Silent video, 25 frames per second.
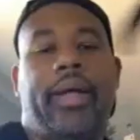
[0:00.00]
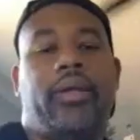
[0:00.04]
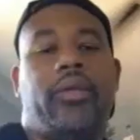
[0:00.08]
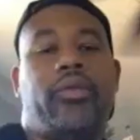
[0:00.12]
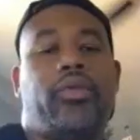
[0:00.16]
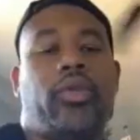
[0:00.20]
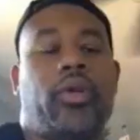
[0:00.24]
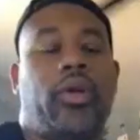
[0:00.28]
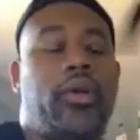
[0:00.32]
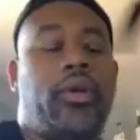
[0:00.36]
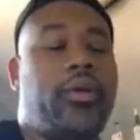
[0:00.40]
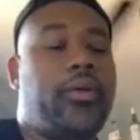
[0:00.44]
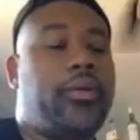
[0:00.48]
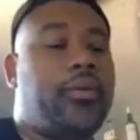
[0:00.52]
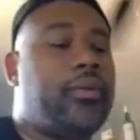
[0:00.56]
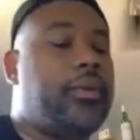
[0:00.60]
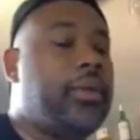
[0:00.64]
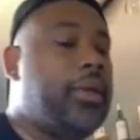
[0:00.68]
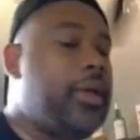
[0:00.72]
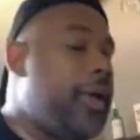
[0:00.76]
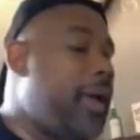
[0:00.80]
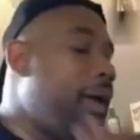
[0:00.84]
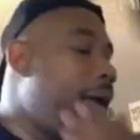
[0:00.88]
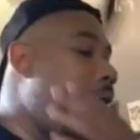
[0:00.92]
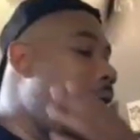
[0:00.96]
right, so
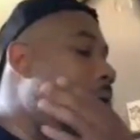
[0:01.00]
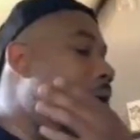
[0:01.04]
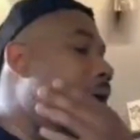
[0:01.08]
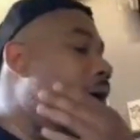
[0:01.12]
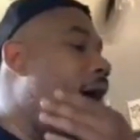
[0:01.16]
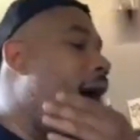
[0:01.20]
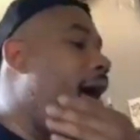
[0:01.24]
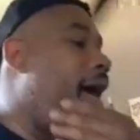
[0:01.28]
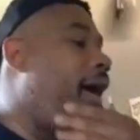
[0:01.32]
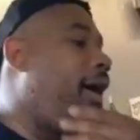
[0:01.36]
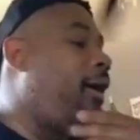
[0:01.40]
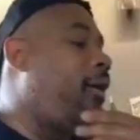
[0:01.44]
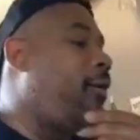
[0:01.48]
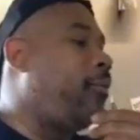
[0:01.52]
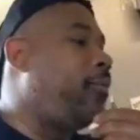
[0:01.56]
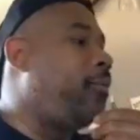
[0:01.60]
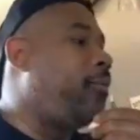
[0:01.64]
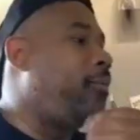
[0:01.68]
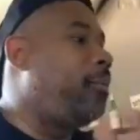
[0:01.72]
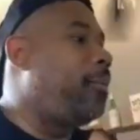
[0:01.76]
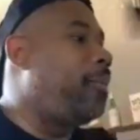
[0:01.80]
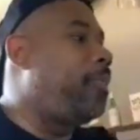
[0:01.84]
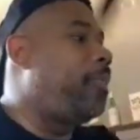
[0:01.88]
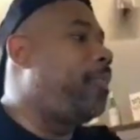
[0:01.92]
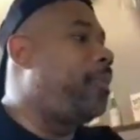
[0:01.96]

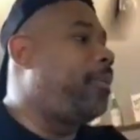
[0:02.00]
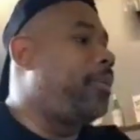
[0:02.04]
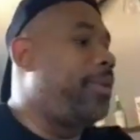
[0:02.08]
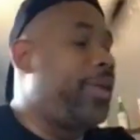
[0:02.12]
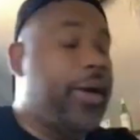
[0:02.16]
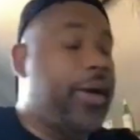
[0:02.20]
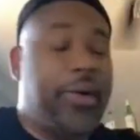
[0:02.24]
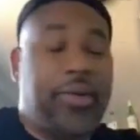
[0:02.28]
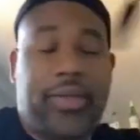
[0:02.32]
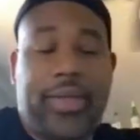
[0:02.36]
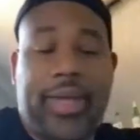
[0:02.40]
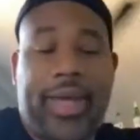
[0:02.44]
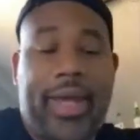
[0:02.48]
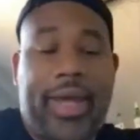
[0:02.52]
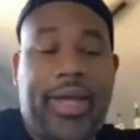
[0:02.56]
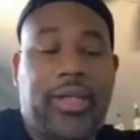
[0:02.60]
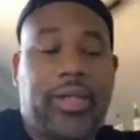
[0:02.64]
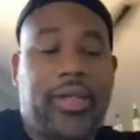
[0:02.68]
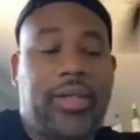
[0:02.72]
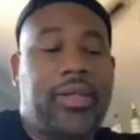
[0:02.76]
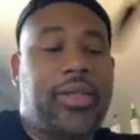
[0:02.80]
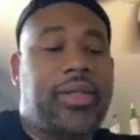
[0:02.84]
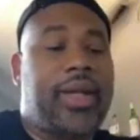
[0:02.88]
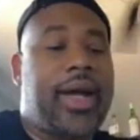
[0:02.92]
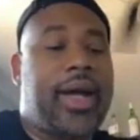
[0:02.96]
there was a
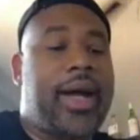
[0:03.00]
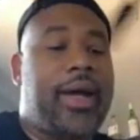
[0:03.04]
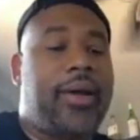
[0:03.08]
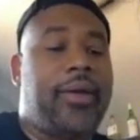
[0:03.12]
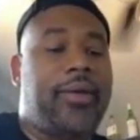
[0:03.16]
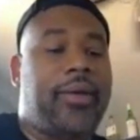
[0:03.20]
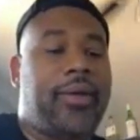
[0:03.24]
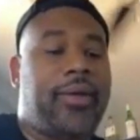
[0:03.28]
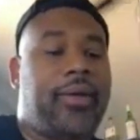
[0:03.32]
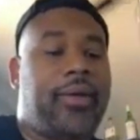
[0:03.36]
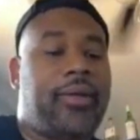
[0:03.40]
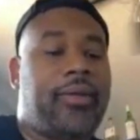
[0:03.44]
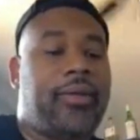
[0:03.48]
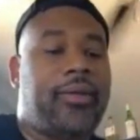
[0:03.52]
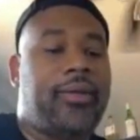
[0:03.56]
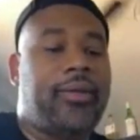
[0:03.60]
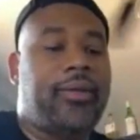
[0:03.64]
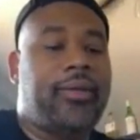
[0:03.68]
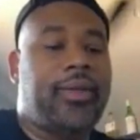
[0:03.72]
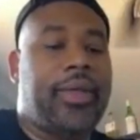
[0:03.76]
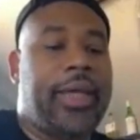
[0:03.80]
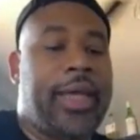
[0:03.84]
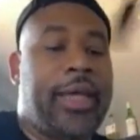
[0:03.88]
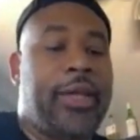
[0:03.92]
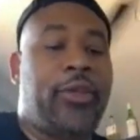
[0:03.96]
Haitian scholar
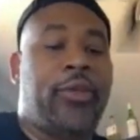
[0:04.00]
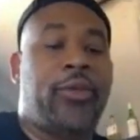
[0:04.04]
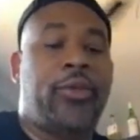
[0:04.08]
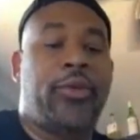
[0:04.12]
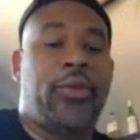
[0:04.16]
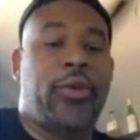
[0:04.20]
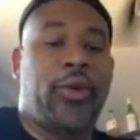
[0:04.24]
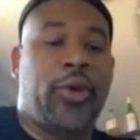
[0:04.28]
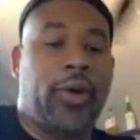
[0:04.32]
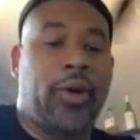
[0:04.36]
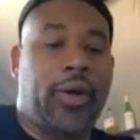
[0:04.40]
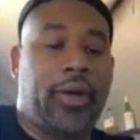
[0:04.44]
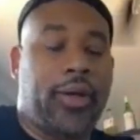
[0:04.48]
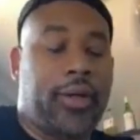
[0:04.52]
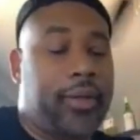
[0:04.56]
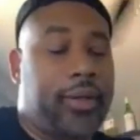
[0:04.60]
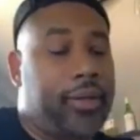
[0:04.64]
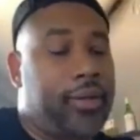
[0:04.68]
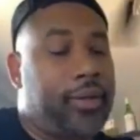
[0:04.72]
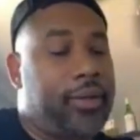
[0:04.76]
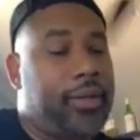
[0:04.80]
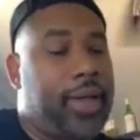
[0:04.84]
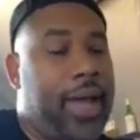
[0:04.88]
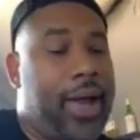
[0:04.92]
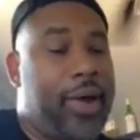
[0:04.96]
in New York
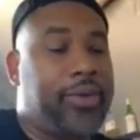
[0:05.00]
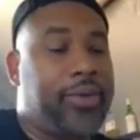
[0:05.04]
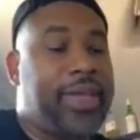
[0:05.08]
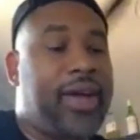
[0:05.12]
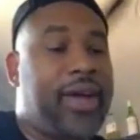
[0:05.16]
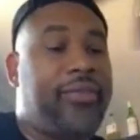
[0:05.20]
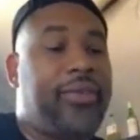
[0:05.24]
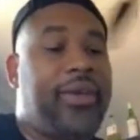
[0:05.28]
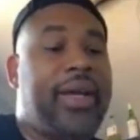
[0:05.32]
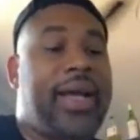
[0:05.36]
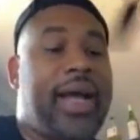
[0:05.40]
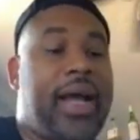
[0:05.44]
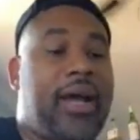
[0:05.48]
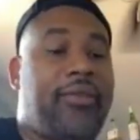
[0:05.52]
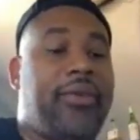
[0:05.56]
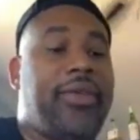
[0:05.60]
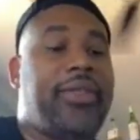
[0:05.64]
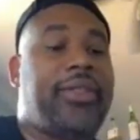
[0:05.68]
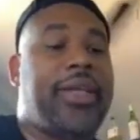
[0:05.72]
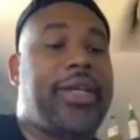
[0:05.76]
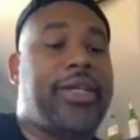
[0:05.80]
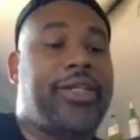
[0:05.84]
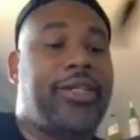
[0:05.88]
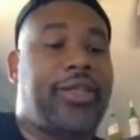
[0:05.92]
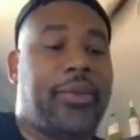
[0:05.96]
I was having a
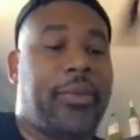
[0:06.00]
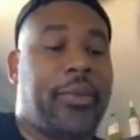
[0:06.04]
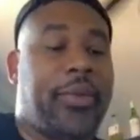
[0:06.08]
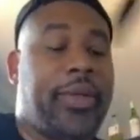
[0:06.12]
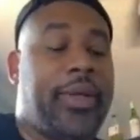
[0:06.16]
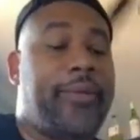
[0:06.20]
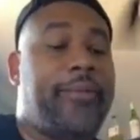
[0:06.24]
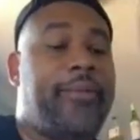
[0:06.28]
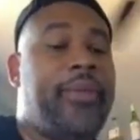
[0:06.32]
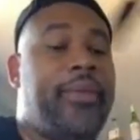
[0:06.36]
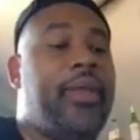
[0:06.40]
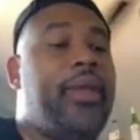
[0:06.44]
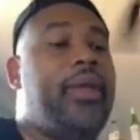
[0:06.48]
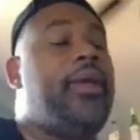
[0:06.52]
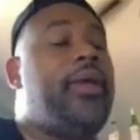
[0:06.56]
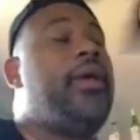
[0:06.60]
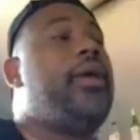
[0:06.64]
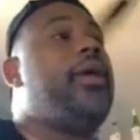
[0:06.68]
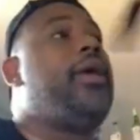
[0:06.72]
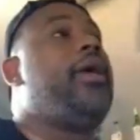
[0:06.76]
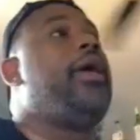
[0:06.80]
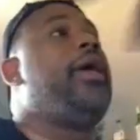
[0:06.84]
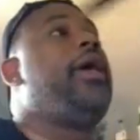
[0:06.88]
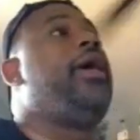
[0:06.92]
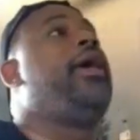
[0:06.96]
conversation with,
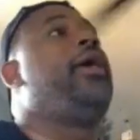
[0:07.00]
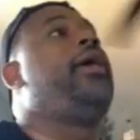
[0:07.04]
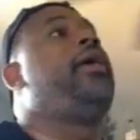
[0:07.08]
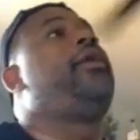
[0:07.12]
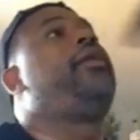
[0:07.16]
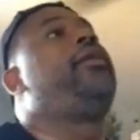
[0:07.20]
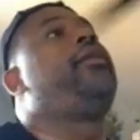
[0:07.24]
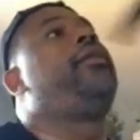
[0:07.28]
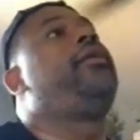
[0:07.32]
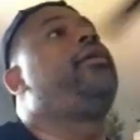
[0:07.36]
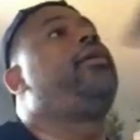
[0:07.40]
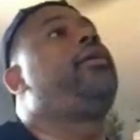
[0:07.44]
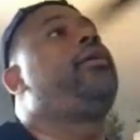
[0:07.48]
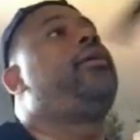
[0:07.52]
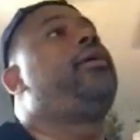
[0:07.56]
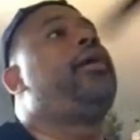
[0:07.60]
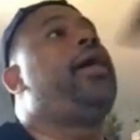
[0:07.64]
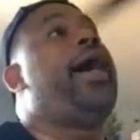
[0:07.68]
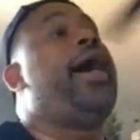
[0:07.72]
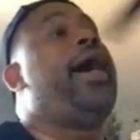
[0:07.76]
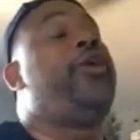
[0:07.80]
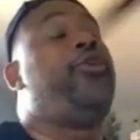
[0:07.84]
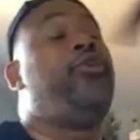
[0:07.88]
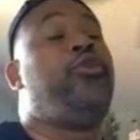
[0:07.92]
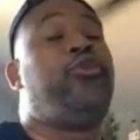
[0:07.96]
and
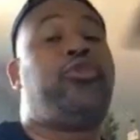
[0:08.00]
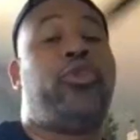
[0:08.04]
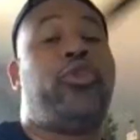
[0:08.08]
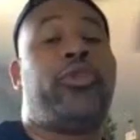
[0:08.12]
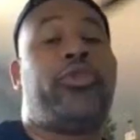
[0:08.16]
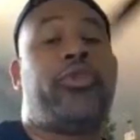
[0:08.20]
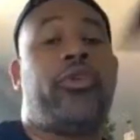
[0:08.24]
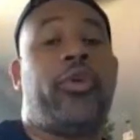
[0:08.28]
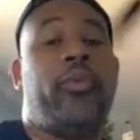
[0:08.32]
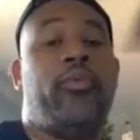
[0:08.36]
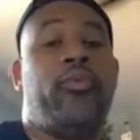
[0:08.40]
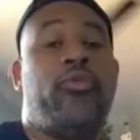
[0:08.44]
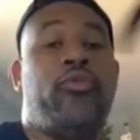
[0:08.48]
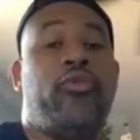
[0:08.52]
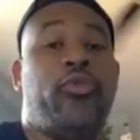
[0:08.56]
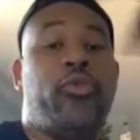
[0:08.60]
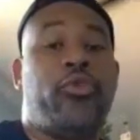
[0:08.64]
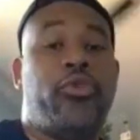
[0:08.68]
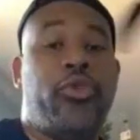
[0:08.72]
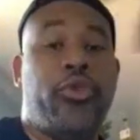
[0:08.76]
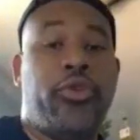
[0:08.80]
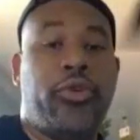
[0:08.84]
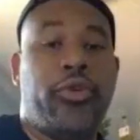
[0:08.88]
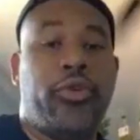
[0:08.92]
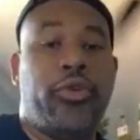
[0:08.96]
I used the term
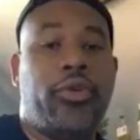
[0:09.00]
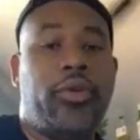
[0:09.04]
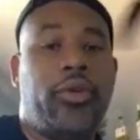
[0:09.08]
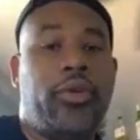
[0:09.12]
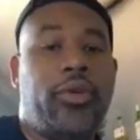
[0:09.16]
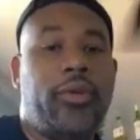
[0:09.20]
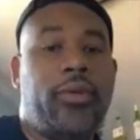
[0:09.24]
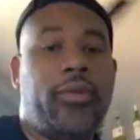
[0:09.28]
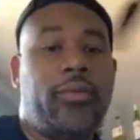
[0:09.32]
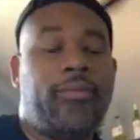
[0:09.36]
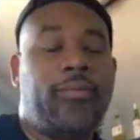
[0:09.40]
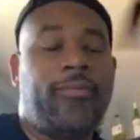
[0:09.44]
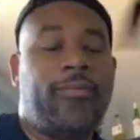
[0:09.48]
voodoo,